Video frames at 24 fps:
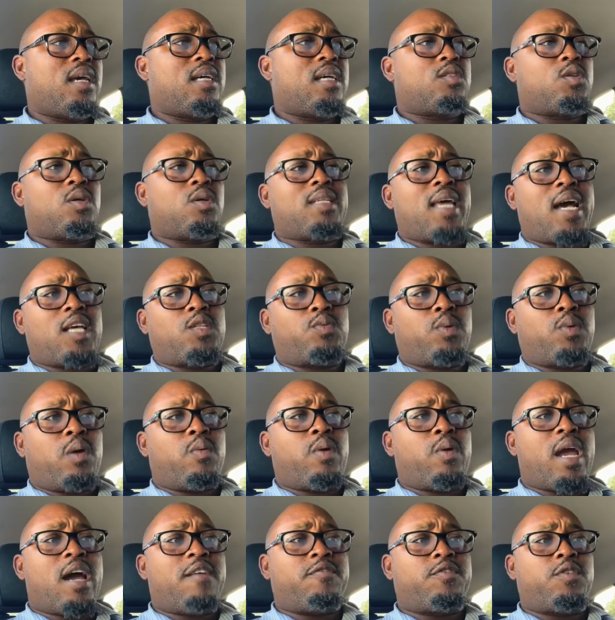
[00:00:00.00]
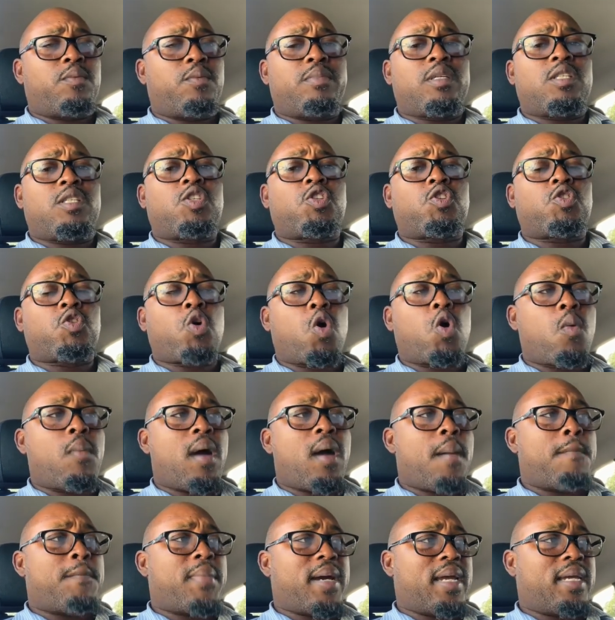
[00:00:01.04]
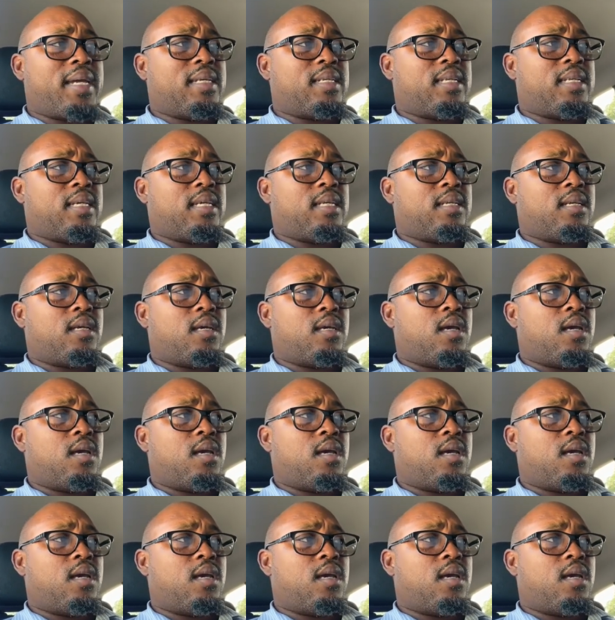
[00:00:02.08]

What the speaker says: So that's why we have to be sober-minded.